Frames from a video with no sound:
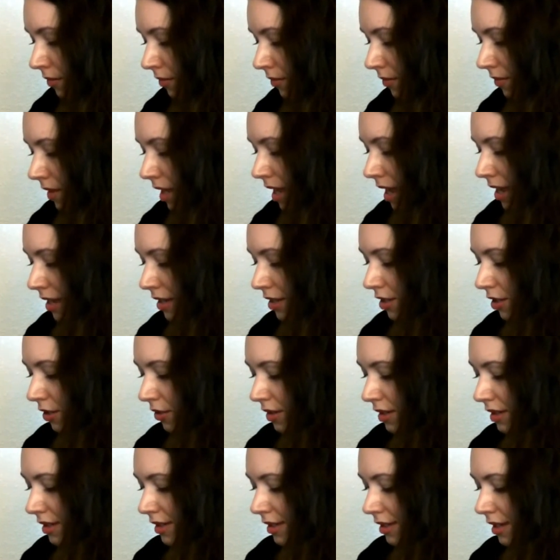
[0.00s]
Okay, so
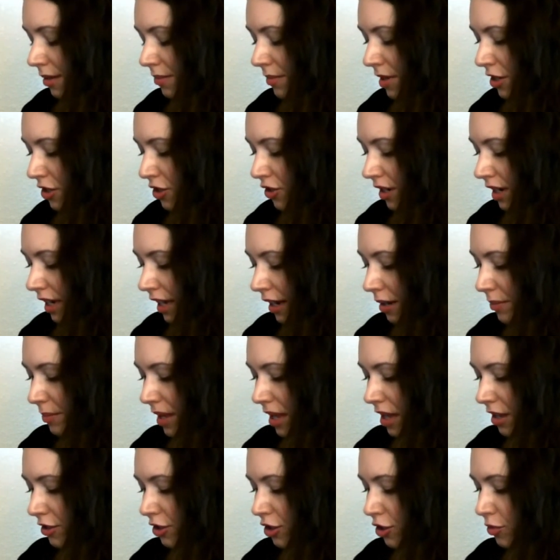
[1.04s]
it's measuring at
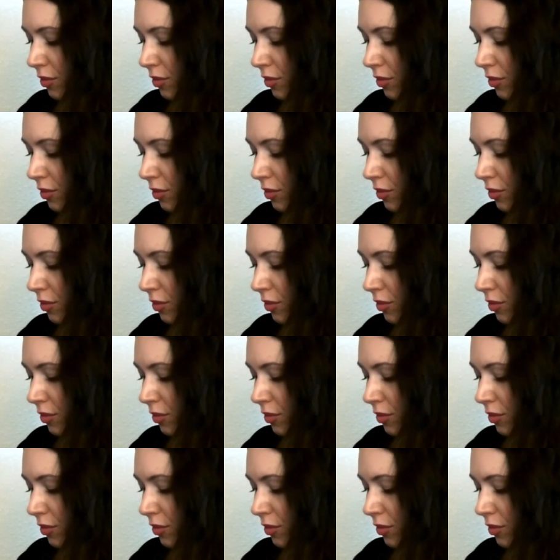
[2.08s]
about